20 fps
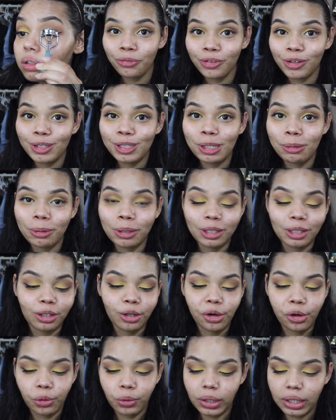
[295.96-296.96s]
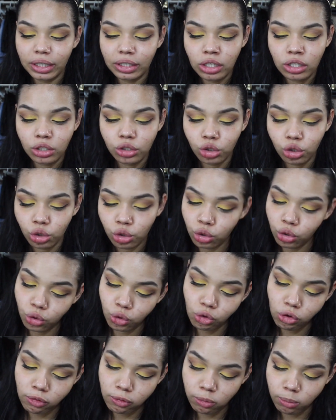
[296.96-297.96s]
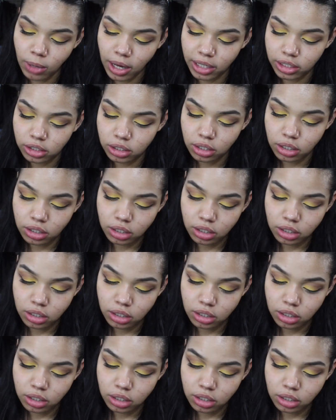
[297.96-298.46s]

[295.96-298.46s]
First I'm going to go into my